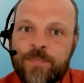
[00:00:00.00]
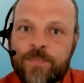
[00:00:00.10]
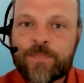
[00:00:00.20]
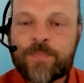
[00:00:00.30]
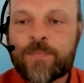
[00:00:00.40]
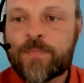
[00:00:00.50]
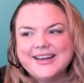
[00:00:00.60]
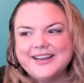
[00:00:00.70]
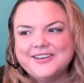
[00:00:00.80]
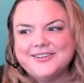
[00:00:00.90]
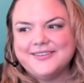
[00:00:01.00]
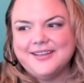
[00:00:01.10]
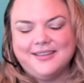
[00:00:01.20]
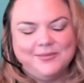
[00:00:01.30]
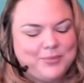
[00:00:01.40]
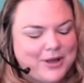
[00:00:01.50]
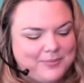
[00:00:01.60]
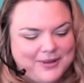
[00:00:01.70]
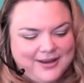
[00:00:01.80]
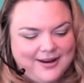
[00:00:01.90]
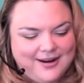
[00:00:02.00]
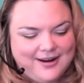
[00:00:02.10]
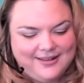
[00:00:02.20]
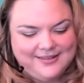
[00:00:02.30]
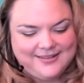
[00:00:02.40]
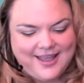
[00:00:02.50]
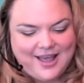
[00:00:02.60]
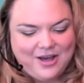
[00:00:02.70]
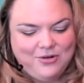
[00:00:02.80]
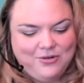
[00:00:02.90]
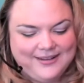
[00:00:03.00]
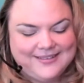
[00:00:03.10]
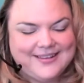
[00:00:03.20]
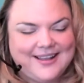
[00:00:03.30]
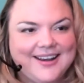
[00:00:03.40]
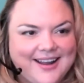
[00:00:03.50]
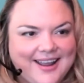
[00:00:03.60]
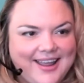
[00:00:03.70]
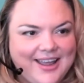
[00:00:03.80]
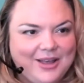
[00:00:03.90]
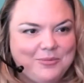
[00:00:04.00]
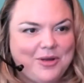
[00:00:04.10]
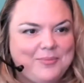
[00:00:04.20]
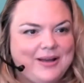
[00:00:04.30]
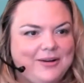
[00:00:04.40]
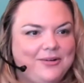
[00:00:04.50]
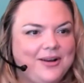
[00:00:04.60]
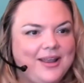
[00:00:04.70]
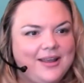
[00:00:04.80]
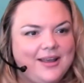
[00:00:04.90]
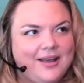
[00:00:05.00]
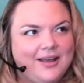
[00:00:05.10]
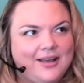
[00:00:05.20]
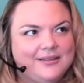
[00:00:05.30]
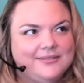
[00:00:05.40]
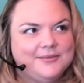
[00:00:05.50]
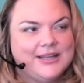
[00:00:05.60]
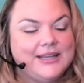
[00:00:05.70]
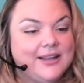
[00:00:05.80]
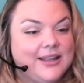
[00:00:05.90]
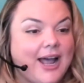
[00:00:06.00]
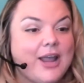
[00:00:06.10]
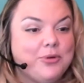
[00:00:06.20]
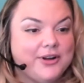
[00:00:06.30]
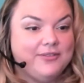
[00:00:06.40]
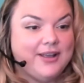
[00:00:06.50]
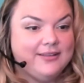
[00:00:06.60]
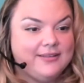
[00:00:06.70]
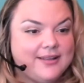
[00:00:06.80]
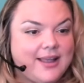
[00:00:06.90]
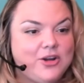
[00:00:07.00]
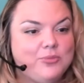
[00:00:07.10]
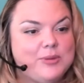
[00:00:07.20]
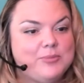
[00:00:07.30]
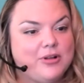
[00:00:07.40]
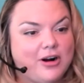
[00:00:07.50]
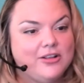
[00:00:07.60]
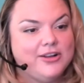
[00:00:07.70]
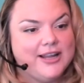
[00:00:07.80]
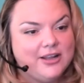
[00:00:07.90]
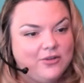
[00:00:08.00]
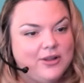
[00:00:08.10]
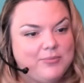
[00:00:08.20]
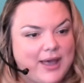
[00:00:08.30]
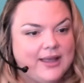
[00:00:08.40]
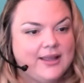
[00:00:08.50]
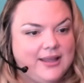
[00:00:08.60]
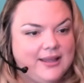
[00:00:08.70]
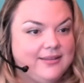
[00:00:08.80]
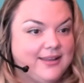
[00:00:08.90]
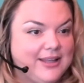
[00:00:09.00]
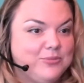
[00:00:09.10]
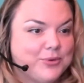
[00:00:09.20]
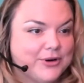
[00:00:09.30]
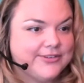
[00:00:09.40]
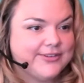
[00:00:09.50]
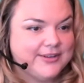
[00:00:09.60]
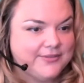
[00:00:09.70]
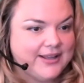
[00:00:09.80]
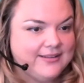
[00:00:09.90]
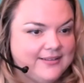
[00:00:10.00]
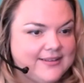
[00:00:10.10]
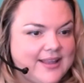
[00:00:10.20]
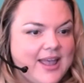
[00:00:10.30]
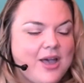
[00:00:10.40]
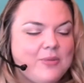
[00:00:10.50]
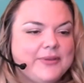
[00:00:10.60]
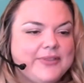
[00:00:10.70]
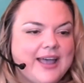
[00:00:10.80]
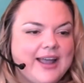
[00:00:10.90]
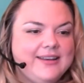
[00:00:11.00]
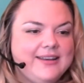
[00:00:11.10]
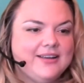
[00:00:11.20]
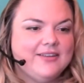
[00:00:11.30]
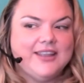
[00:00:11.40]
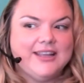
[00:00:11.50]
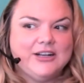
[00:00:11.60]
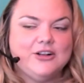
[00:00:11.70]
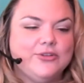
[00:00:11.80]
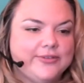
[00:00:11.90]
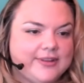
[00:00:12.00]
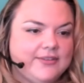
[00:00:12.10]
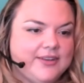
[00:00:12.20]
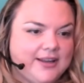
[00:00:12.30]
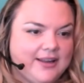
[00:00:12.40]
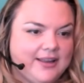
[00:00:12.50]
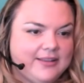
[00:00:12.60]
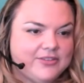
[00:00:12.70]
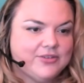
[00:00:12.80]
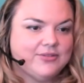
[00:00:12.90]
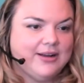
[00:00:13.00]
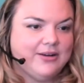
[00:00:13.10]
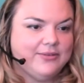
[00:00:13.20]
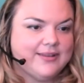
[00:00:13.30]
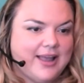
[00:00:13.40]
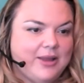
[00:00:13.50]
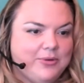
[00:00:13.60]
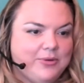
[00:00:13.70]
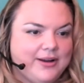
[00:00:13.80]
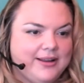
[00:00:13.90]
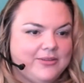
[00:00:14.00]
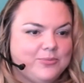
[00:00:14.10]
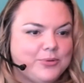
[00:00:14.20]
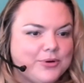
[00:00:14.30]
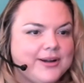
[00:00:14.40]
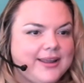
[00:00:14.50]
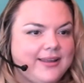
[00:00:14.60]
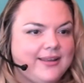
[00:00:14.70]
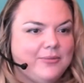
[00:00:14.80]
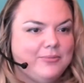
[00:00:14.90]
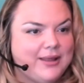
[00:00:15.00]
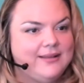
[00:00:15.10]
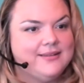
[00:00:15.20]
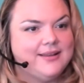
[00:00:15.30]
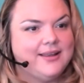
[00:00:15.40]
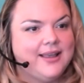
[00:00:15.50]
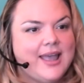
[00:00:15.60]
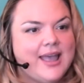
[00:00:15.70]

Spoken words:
Yeah, and can I just pop in here and say how excited I am about uh, hybrid events. I know people are looking at going back into in-person events, but the idea of the inclusivity that surrounds hybrid is pretty amazing.